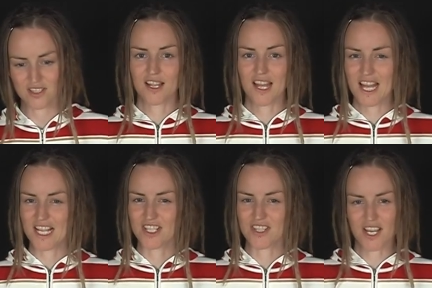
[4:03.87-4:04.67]

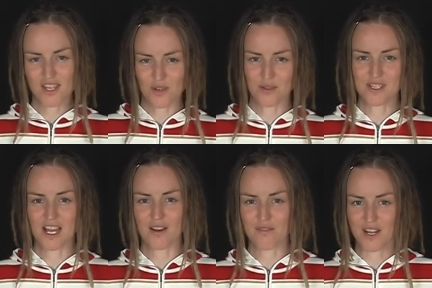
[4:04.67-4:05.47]
And I thought it was
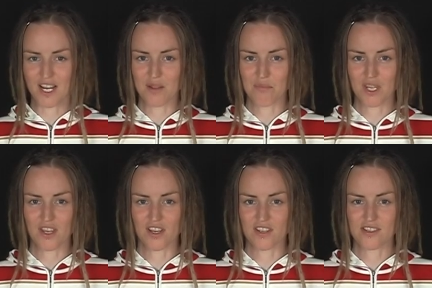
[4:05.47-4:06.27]
kind of funny
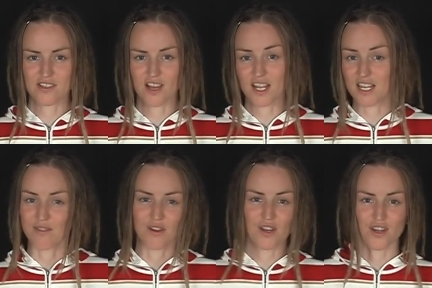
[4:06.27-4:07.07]
because I'd
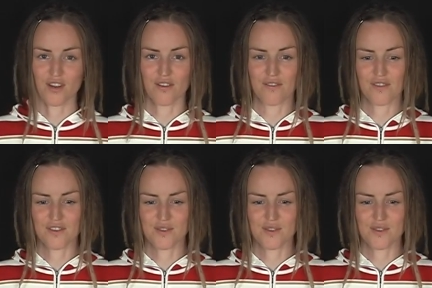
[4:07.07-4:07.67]
never heard of